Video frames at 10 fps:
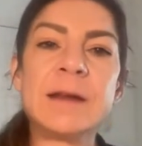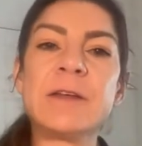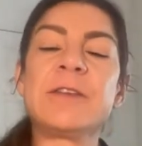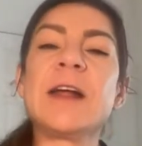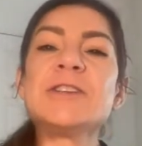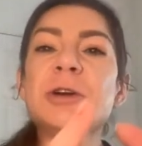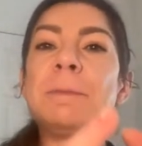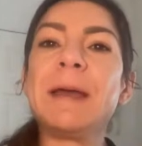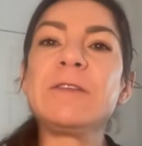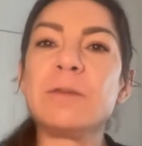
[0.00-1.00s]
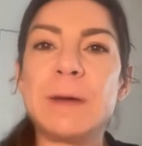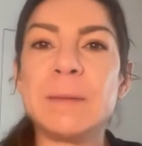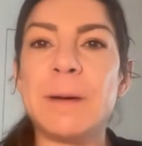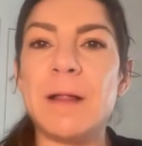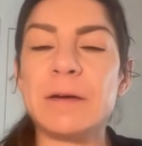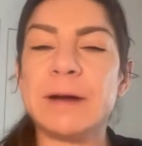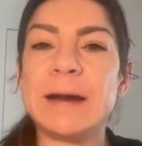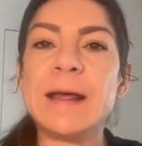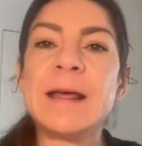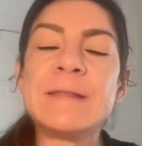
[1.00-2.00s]
Now, so that's your basal metabolic
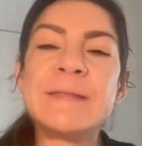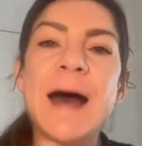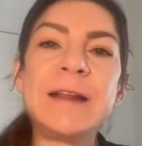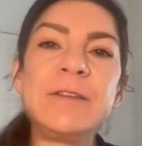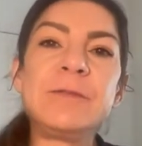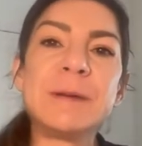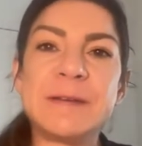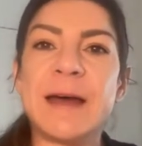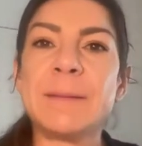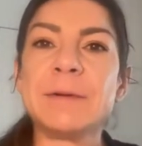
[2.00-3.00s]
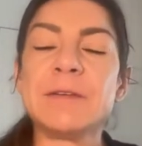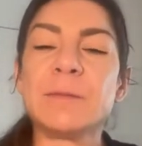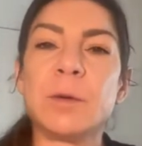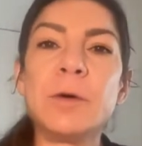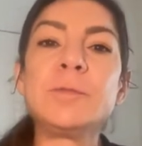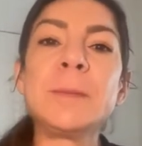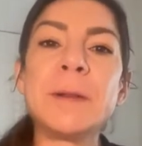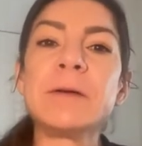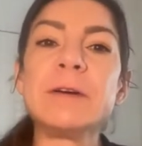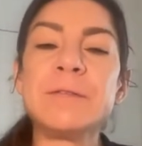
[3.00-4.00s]
rate. That is metabolism. What most
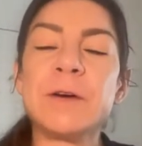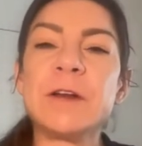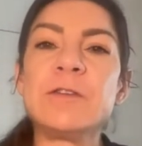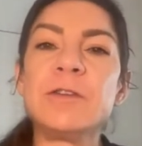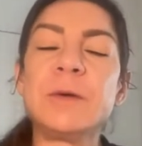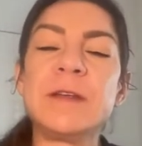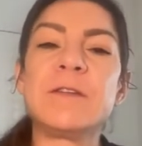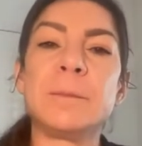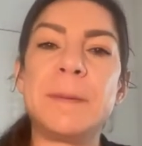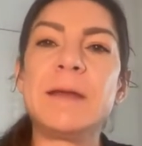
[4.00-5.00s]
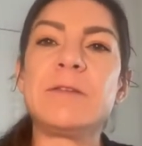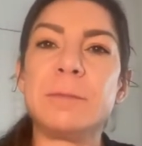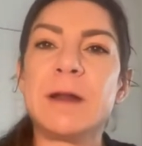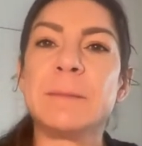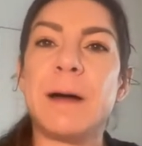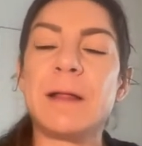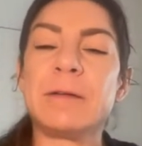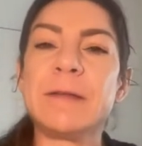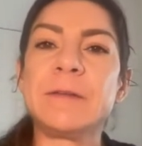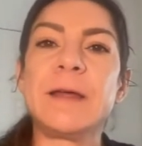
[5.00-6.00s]
people are referring to is their basal metabolic
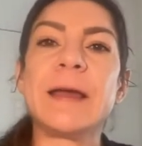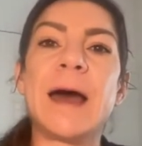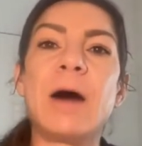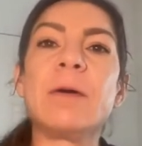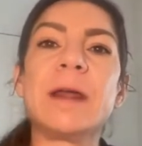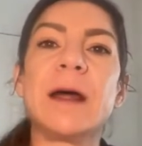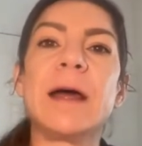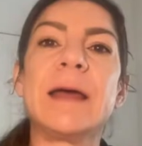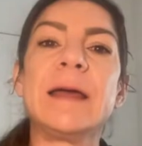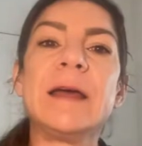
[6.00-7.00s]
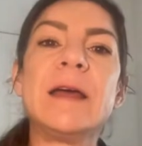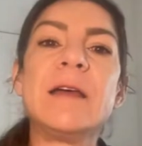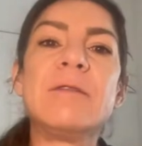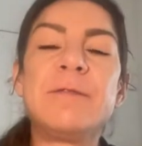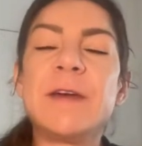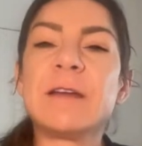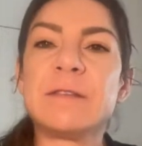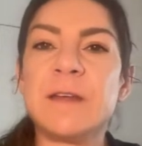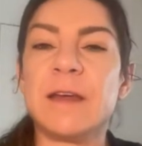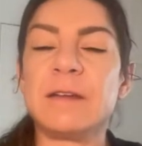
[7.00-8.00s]
rate. They're like, how can I
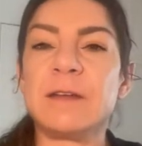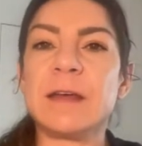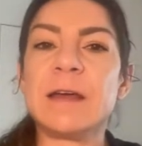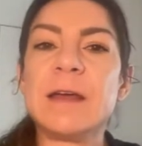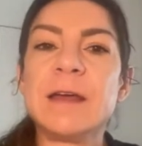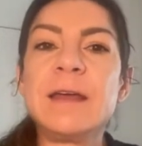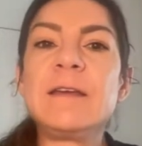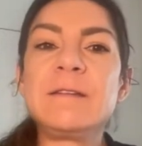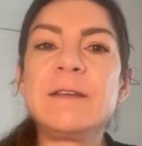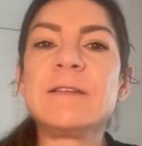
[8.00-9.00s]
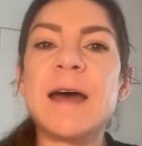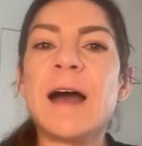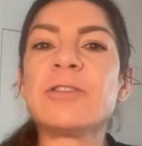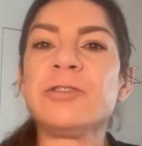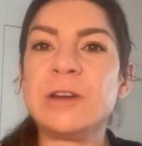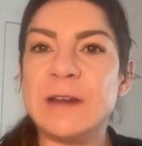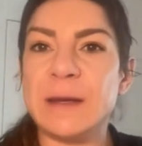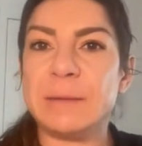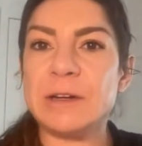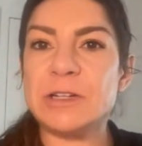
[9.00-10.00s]
fix this? Like, is this actually
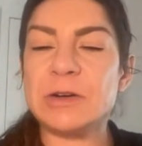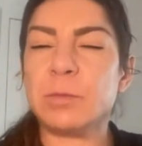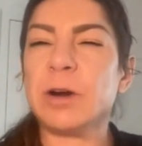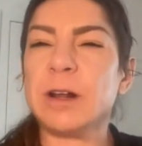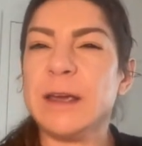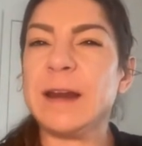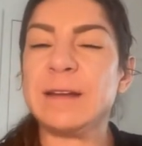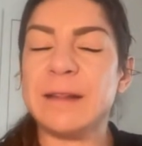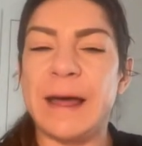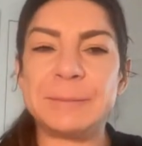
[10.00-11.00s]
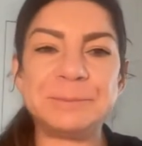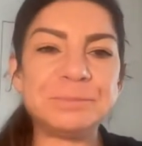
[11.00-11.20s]
damaged? And we're going to get into that.